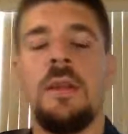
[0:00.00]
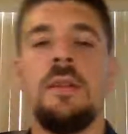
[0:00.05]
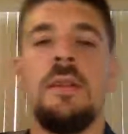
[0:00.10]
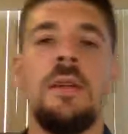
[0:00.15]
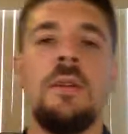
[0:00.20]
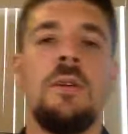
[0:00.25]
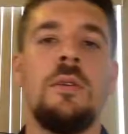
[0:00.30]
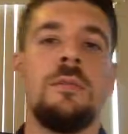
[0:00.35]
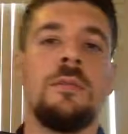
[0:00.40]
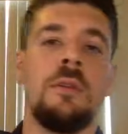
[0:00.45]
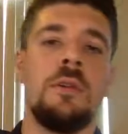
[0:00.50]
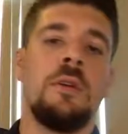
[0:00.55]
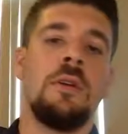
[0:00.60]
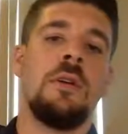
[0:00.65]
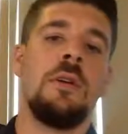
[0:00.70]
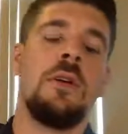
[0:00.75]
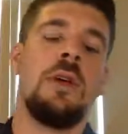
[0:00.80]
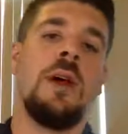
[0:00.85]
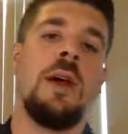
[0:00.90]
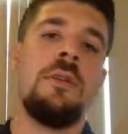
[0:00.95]
And then
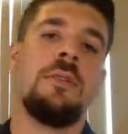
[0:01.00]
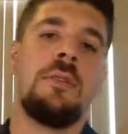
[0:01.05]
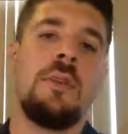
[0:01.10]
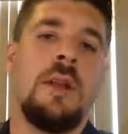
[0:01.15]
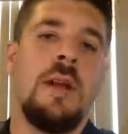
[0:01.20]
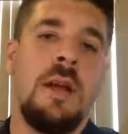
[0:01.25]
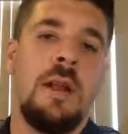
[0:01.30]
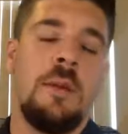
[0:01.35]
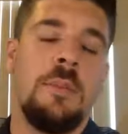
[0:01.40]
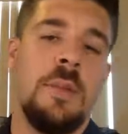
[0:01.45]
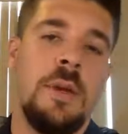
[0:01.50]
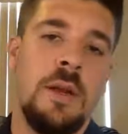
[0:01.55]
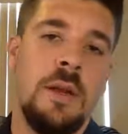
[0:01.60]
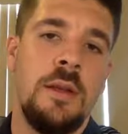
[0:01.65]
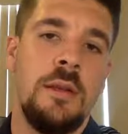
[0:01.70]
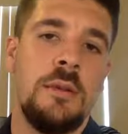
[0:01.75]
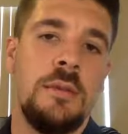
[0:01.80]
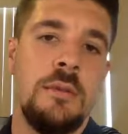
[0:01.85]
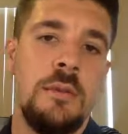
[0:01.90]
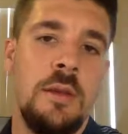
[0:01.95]
after that, I'm
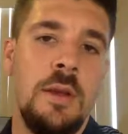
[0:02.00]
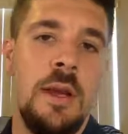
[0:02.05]
gonna